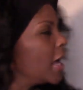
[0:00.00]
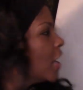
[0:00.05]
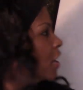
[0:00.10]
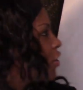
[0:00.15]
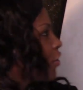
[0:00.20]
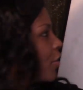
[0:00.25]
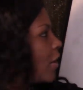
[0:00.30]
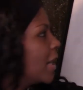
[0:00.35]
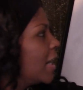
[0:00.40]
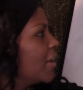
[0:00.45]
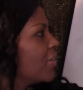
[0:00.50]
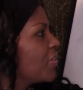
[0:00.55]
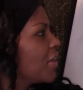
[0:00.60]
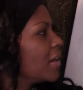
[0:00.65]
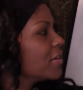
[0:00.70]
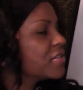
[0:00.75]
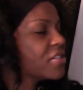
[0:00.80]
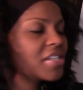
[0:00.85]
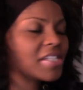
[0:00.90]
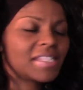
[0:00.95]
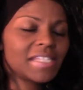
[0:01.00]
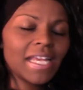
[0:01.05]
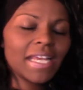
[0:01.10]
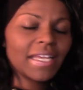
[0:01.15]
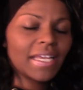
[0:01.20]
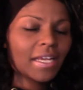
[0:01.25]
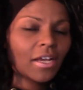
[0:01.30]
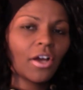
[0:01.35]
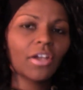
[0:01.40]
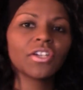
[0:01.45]
Your eighth house is
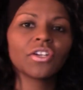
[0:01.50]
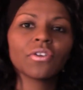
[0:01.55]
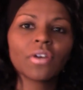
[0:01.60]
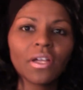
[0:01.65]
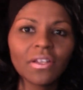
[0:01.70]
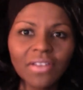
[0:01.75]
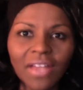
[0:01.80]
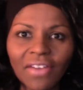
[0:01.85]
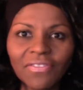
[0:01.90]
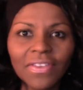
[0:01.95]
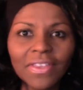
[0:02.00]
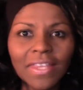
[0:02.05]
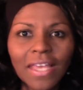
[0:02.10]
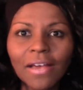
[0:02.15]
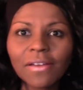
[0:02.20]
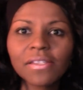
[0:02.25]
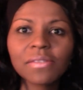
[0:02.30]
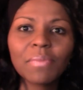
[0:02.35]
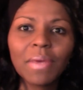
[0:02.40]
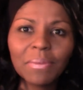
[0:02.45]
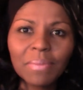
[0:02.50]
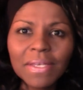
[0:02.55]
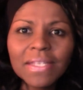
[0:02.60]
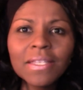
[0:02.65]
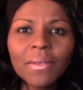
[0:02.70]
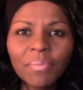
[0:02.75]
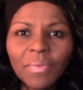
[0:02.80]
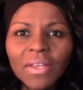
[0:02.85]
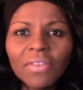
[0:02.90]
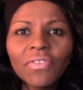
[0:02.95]
taking on your 11th house. Maybe
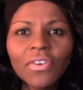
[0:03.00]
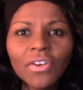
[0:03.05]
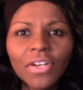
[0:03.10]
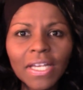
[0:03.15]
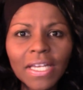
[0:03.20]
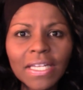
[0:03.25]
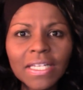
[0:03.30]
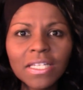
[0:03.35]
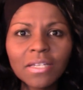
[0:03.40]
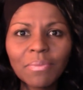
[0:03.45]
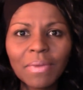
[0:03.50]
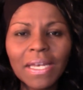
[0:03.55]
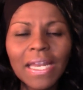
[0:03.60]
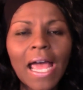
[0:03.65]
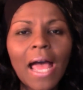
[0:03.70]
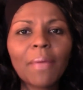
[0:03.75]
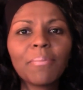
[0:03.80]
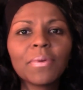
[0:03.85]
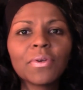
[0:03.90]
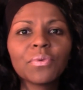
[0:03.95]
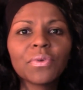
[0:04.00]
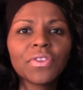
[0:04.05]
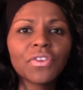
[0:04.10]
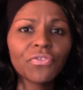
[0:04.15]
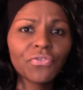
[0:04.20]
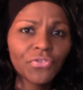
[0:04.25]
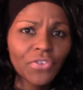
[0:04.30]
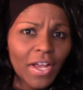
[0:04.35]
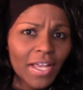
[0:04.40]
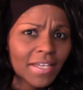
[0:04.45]
something very intimate happened with a
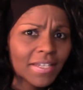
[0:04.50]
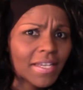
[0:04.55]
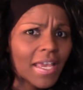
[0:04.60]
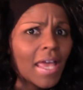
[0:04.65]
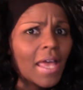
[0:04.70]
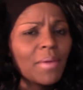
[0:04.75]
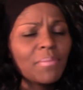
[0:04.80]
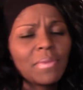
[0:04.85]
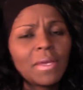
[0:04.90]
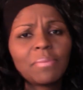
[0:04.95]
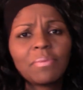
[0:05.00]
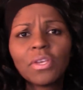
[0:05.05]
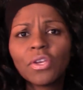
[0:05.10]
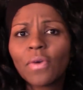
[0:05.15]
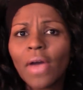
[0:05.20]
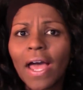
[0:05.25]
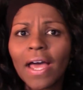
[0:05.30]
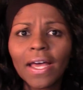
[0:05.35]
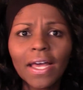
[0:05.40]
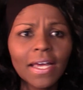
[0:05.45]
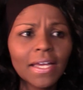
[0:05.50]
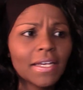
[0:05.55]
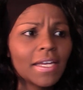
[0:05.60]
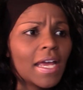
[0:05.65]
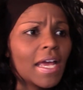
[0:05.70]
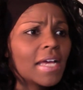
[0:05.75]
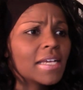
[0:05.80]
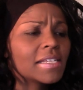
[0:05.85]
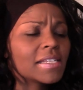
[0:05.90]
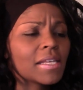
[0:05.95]
friend. Maybe you had
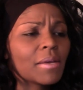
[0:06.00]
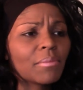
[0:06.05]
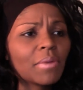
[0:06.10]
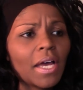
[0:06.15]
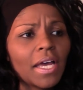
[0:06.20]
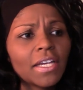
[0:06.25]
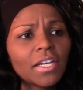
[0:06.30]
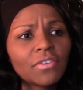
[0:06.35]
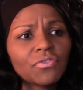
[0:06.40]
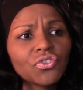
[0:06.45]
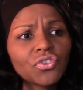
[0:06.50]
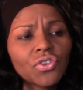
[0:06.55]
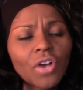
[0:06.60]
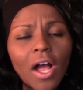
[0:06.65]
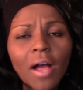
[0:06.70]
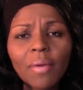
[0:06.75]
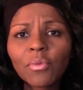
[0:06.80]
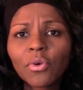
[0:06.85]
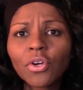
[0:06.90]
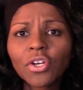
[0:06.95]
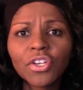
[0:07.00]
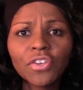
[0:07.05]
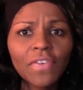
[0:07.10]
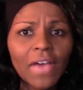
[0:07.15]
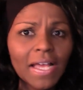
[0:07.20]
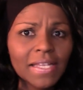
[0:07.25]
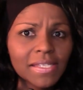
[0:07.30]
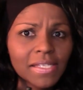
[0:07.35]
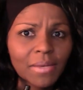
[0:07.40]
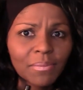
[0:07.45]
some kind of trauma or you've
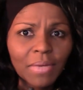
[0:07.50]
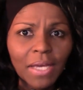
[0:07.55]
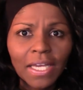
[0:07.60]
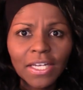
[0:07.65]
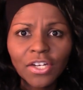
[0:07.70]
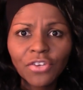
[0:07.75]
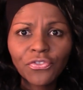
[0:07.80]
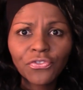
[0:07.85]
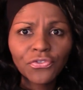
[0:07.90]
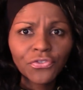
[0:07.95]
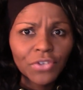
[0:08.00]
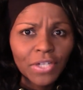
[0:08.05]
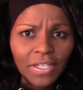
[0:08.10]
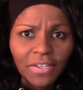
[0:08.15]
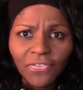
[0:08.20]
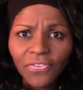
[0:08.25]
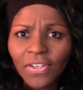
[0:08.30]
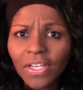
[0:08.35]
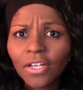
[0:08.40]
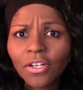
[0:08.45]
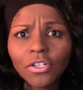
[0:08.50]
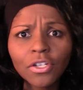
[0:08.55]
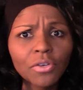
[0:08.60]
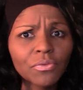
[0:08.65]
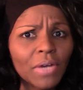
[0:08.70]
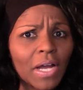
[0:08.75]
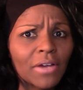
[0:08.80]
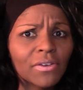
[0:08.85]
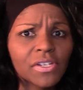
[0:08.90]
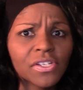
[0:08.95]
had some kind of fear
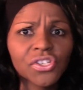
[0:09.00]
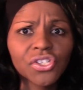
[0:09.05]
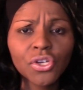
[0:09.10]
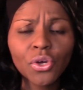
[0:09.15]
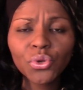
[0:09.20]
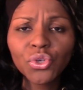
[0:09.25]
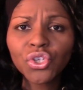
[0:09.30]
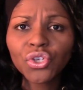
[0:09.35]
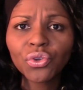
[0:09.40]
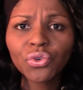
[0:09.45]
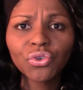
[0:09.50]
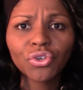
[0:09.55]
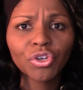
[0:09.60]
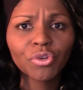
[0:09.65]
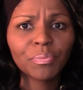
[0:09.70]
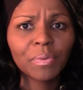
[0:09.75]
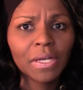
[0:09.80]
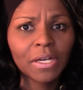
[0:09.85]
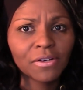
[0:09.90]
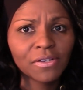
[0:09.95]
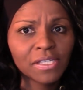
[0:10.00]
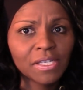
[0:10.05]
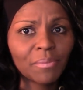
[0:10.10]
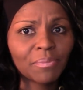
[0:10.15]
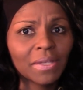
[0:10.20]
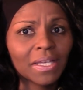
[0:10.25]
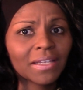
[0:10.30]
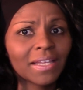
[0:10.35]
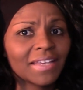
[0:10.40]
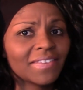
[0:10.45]
around a social grouping or
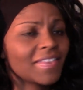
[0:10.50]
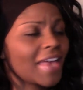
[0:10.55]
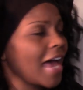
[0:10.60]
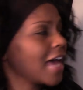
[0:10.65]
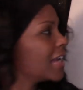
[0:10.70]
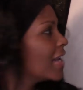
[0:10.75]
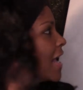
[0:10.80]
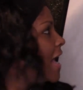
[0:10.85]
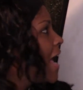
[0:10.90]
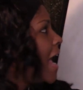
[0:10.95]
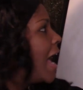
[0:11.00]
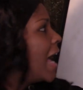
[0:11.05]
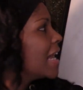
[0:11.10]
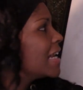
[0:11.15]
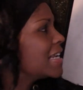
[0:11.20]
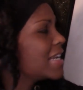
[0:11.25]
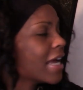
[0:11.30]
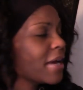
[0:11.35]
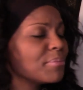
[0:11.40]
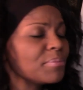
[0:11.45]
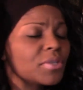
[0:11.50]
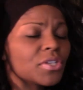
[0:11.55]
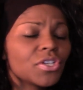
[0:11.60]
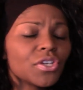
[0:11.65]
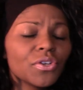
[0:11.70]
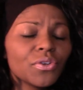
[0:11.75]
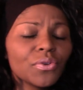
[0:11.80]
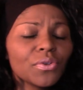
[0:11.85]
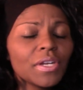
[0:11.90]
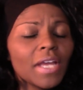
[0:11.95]
something like that. And
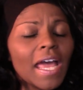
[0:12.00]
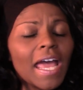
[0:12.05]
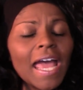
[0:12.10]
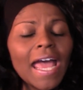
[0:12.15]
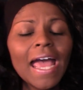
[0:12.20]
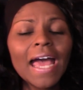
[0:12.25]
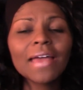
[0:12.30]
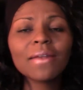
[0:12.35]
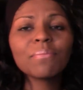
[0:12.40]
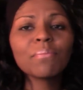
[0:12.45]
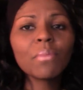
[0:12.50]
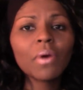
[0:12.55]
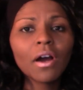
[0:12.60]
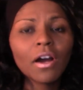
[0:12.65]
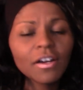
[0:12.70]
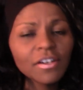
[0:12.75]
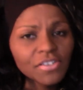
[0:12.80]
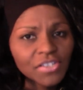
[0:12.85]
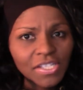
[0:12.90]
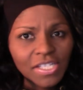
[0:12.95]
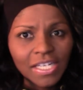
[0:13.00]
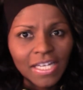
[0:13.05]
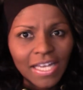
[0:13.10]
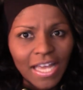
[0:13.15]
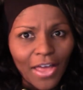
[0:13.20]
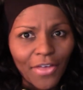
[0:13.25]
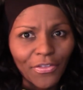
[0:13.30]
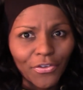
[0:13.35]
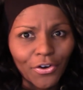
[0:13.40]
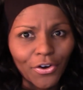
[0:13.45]
Neptune and Mars
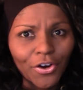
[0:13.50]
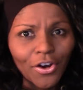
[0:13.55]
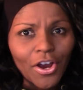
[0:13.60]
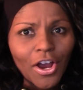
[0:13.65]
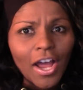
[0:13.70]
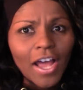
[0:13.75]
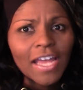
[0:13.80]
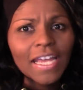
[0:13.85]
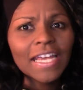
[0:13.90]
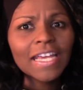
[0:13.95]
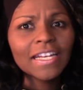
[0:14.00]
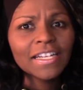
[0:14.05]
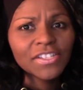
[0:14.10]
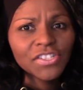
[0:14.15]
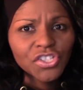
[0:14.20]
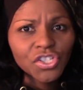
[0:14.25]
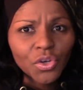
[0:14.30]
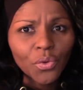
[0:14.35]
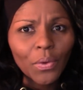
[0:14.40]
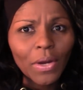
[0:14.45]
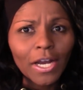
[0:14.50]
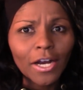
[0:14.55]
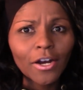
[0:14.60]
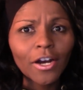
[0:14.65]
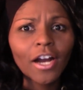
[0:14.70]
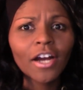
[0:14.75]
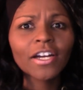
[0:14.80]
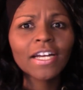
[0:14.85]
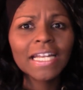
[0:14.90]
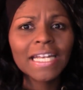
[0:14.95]
together in a square
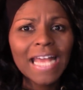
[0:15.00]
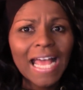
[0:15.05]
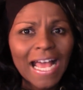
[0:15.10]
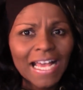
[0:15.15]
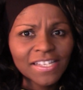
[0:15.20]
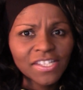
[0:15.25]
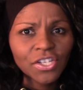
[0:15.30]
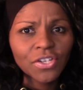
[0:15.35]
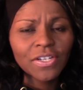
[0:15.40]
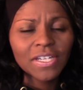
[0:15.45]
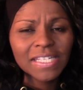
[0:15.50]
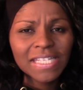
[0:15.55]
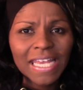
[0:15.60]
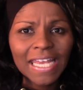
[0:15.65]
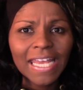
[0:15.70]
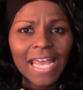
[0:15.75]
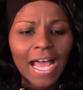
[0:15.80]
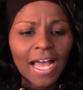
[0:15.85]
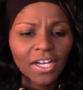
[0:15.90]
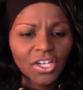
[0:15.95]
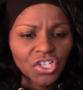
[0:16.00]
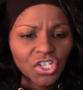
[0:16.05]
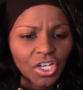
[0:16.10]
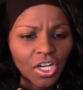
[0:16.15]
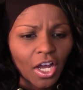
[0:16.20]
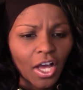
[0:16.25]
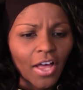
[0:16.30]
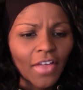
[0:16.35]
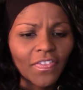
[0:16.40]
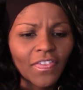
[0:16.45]
are going to ask you to take action
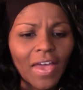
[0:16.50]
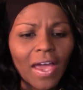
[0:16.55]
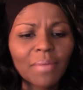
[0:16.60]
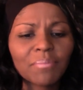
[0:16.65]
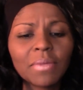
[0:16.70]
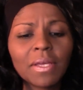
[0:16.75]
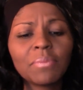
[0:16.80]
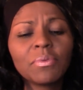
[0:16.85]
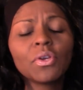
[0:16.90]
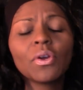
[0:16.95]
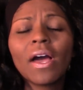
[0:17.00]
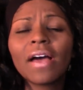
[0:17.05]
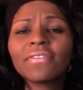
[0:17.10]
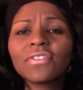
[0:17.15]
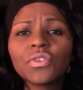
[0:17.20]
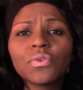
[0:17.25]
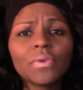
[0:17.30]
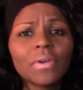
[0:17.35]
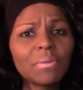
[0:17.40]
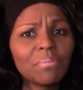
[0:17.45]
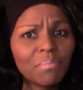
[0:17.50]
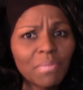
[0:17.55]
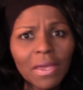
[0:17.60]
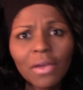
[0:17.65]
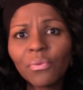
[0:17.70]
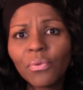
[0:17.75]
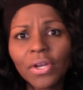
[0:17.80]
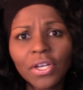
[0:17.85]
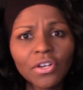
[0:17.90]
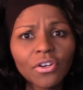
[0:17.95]
on that. Maybe you have to
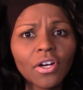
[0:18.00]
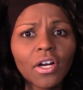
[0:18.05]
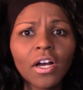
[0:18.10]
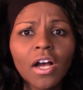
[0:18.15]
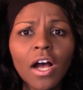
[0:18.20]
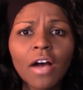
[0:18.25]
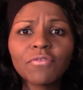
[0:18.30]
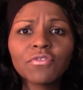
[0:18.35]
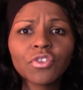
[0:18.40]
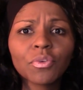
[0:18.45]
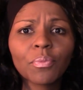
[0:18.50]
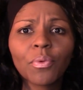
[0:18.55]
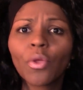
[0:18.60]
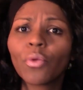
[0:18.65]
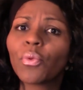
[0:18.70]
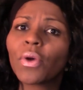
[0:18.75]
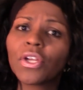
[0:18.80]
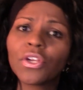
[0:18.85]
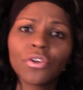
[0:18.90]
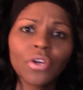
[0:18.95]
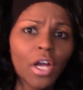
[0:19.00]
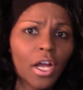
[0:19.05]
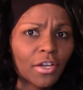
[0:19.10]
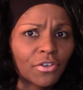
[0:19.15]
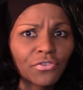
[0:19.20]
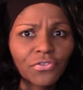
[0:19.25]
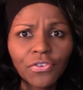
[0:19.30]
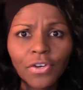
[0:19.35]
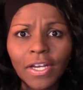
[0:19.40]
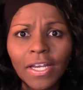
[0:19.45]
admit what you're uncomfortable, what you're
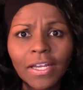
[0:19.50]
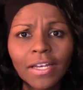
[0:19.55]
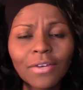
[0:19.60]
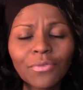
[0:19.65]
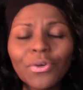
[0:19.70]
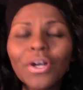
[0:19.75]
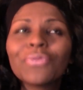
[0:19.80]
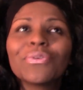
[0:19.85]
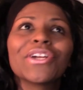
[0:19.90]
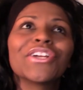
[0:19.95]
unafraid, what